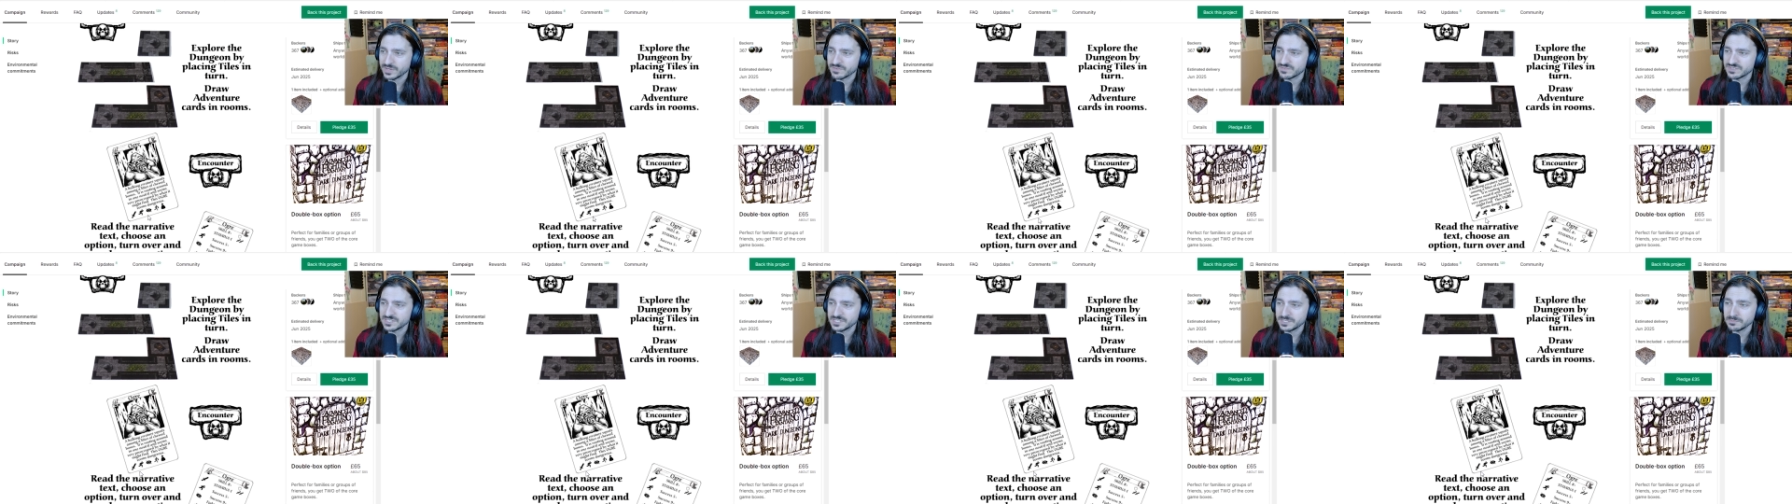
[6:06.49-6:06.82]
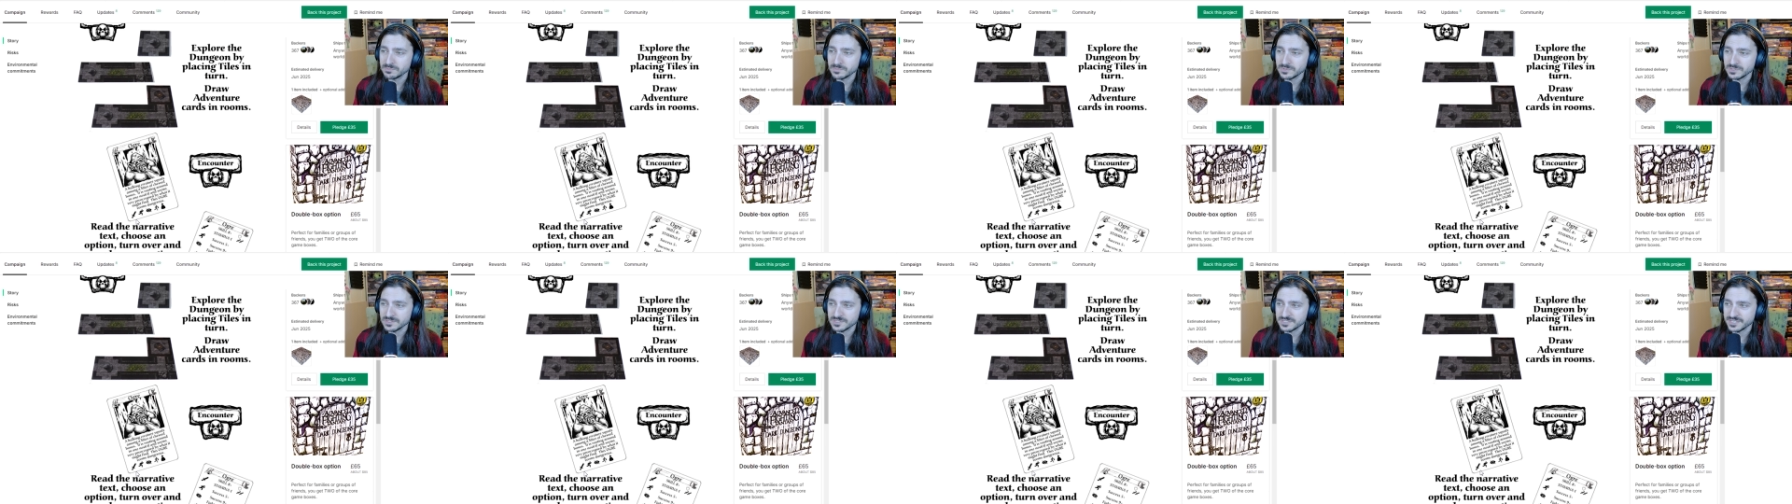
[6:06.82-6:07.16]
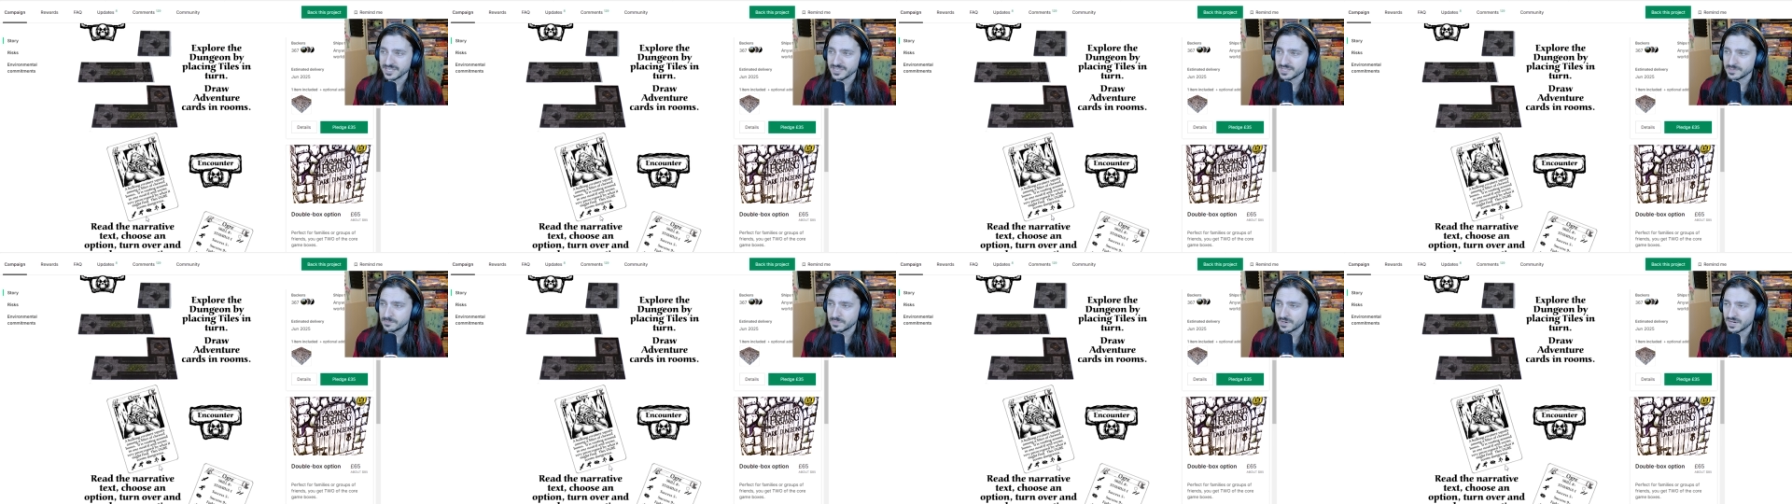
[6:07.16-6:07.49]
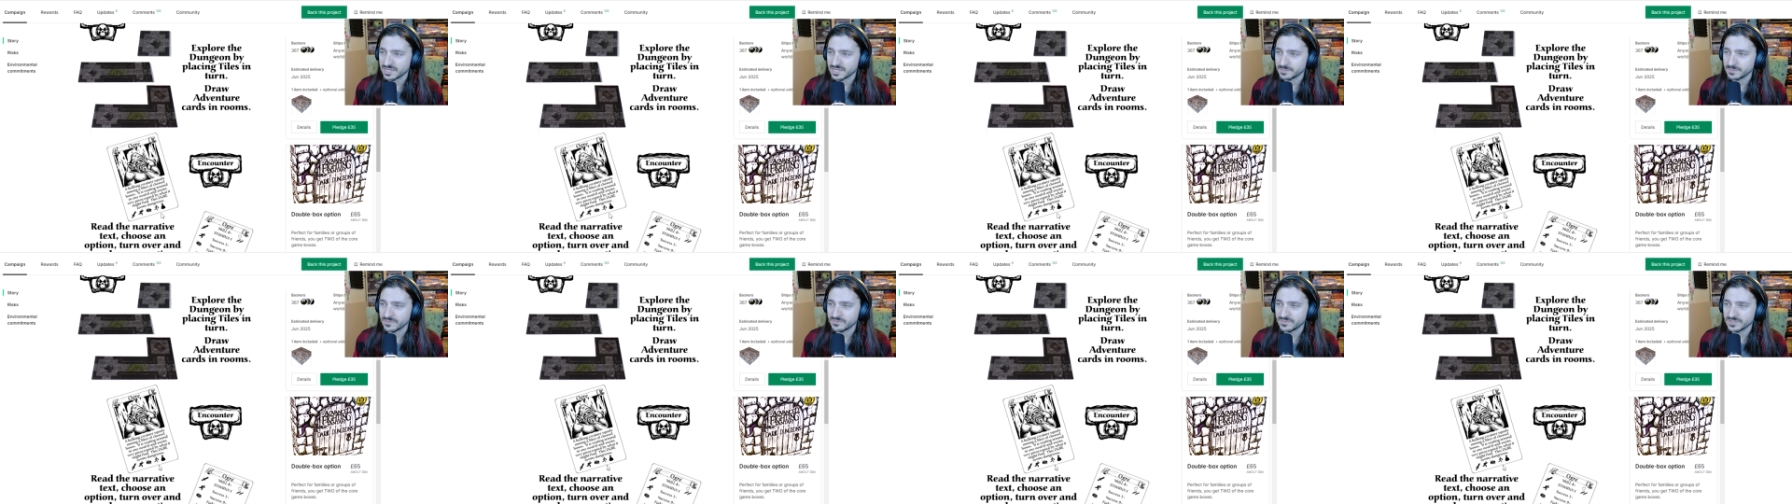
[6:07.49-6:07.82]
We have symbols at the
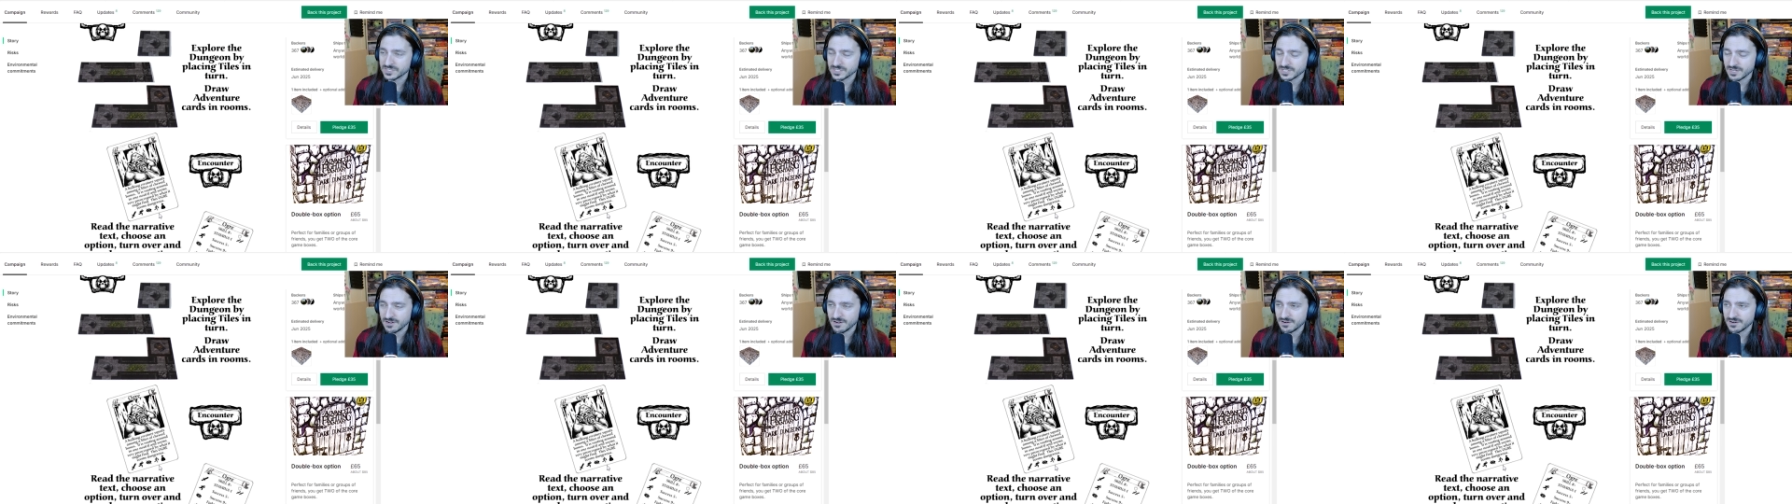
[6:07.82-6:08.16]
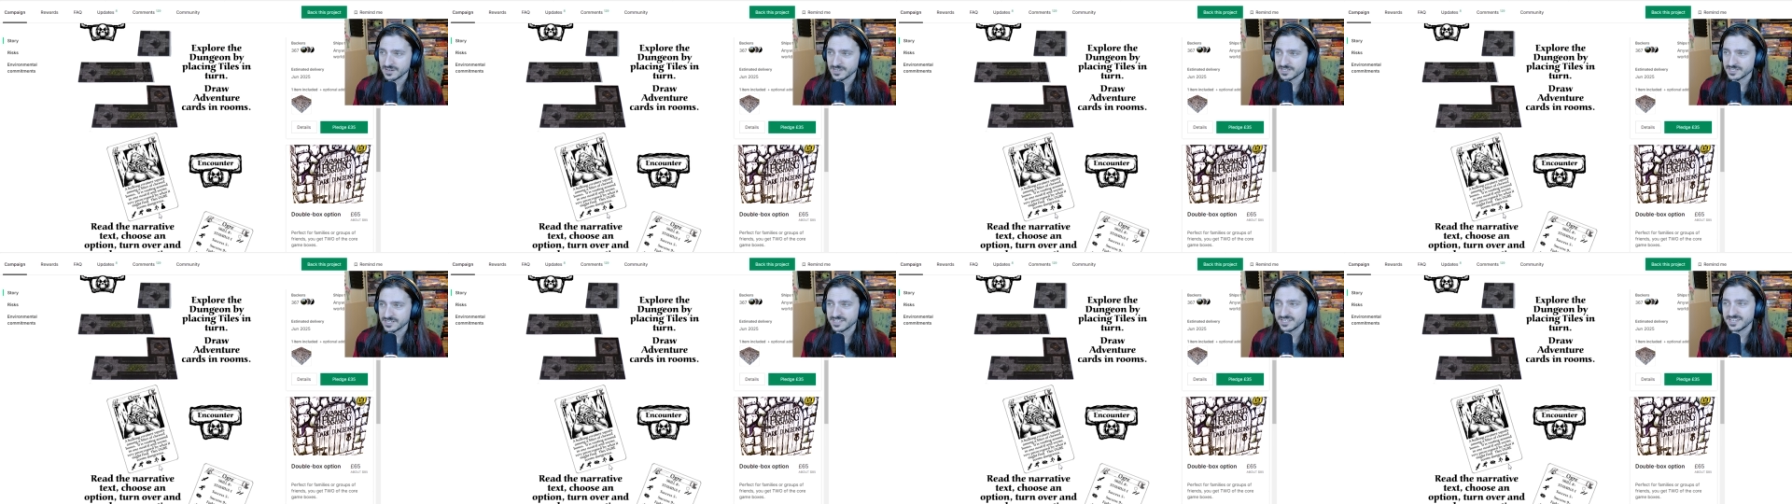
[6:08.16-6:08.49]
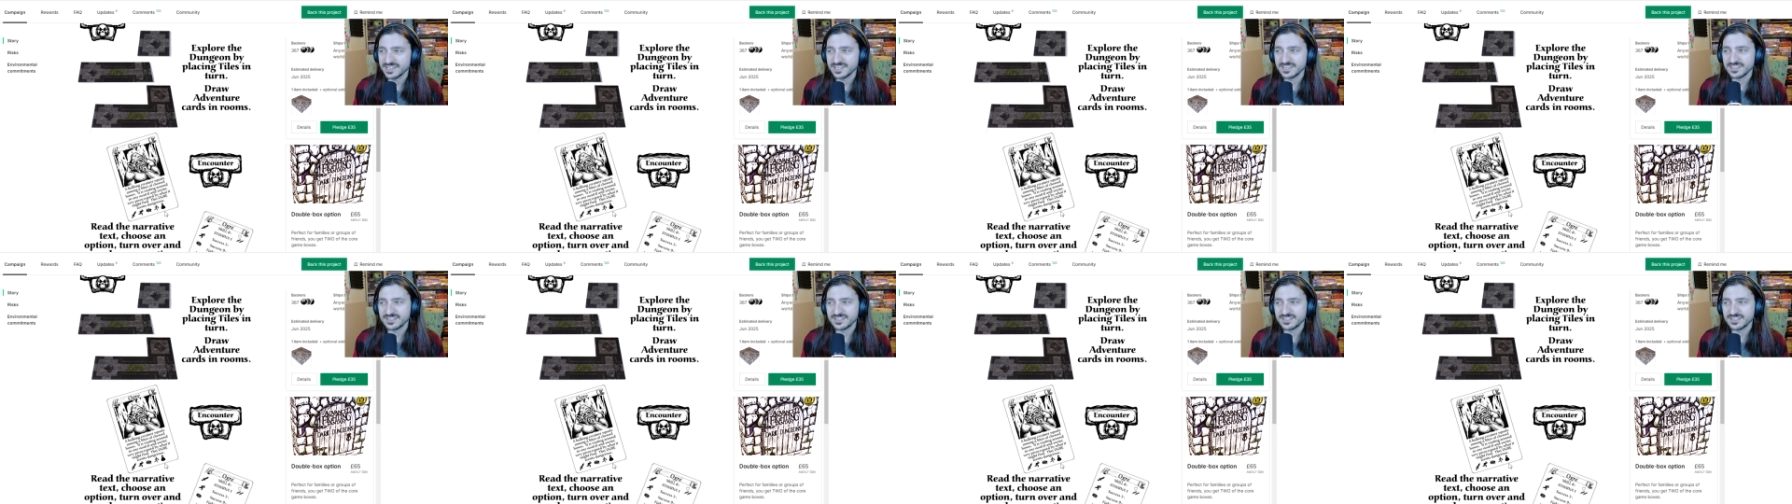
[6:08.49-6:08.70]
bottom of this card.